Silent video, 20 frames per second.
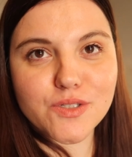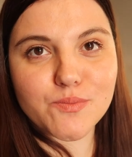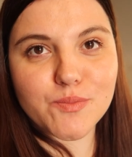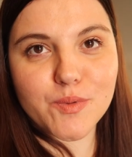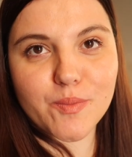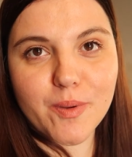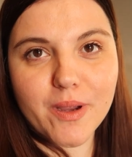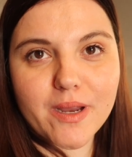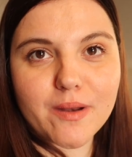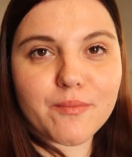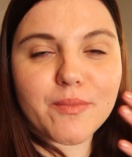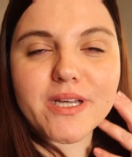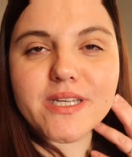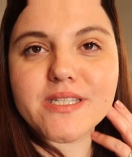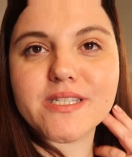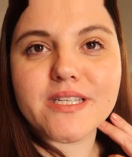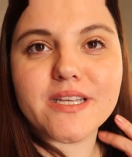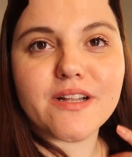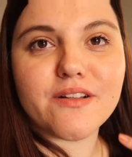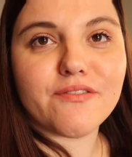prepared
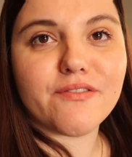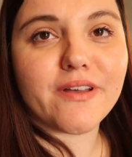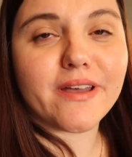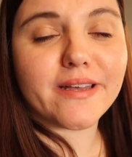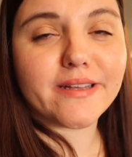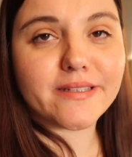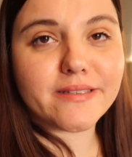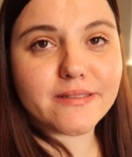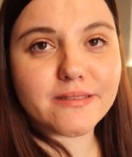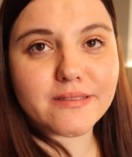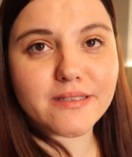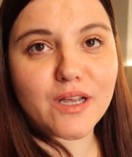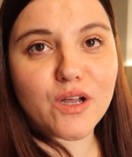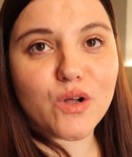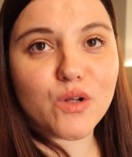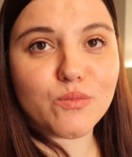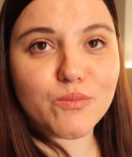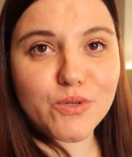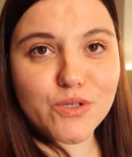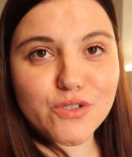myself and
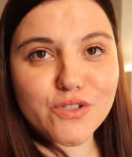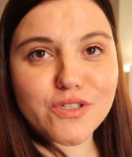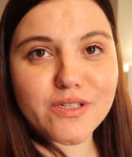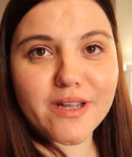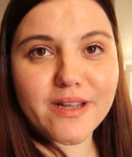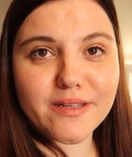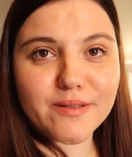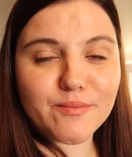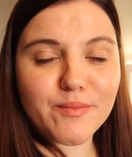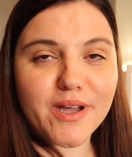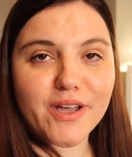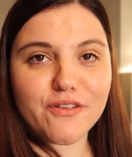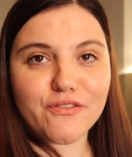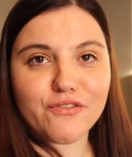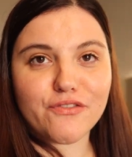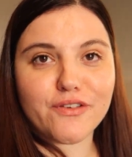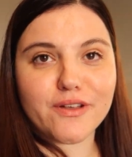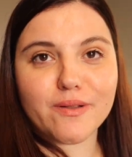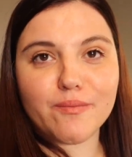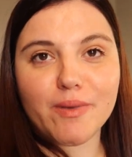almost done my
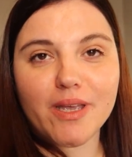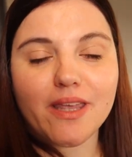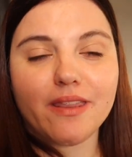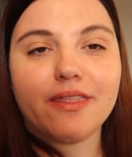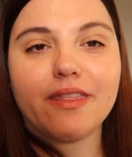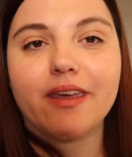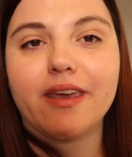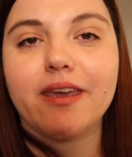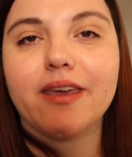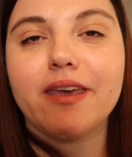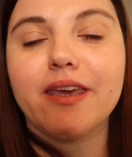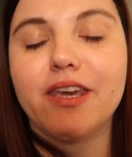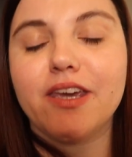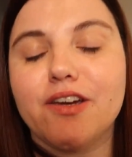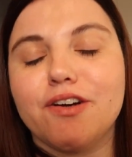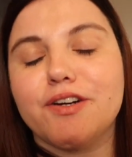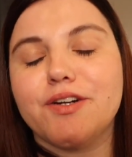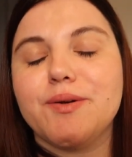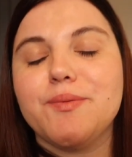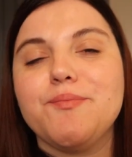filming thing
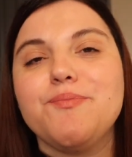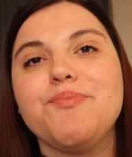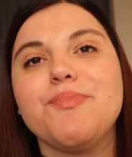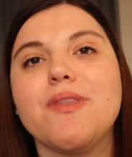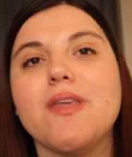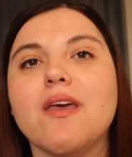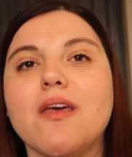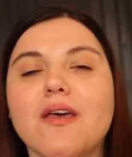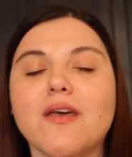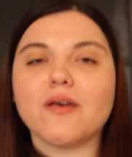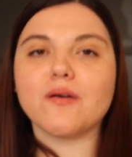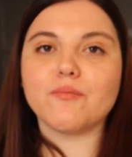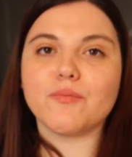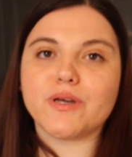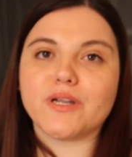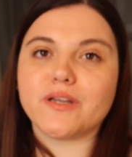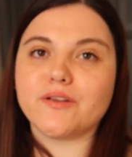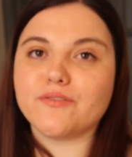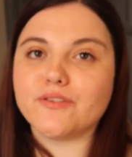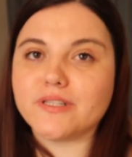here,
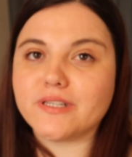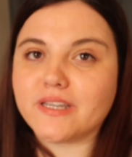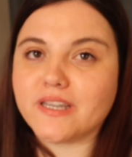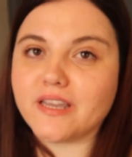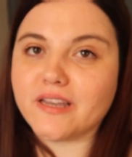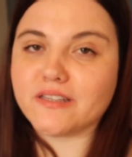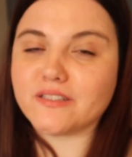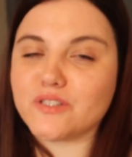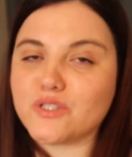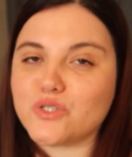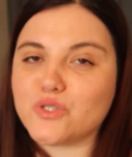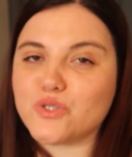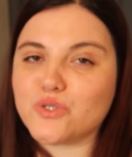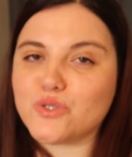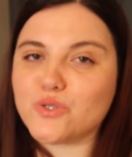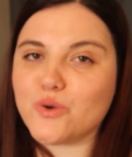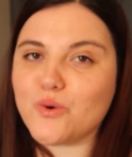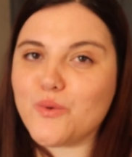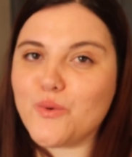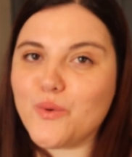but I really get
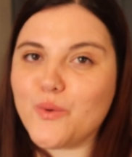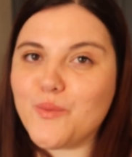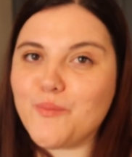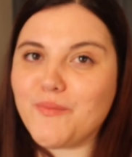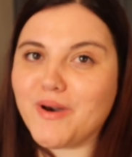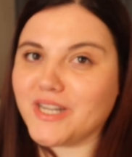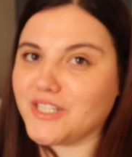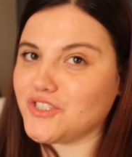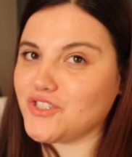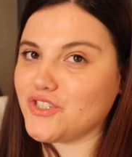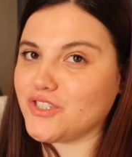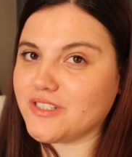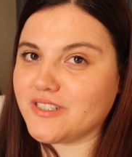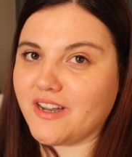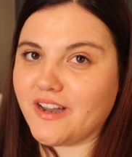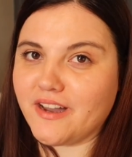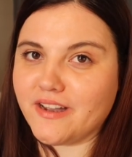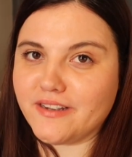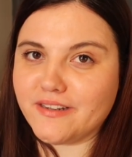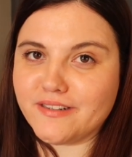so much
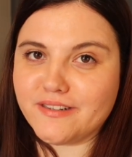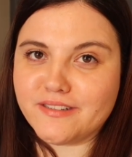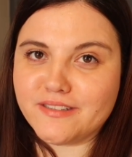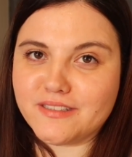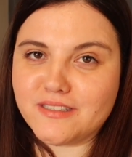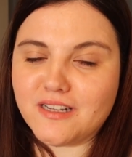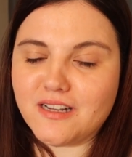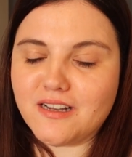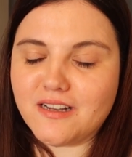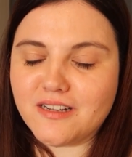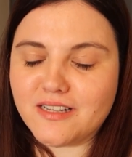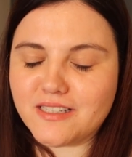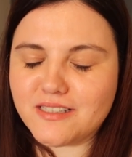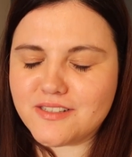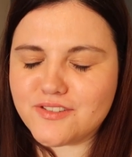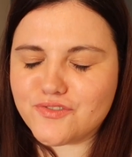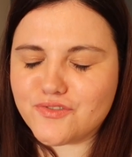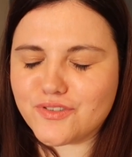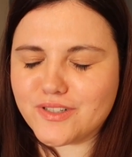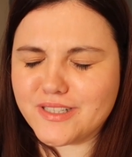tired.
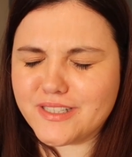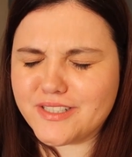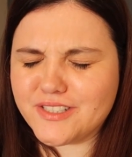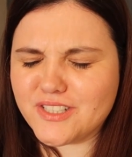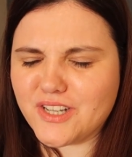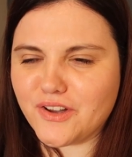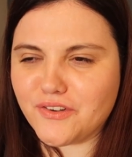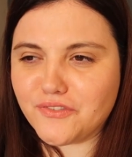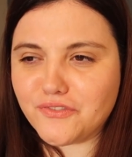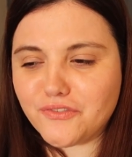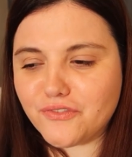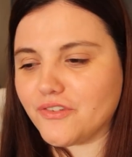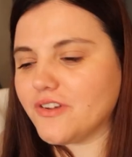It's really tough.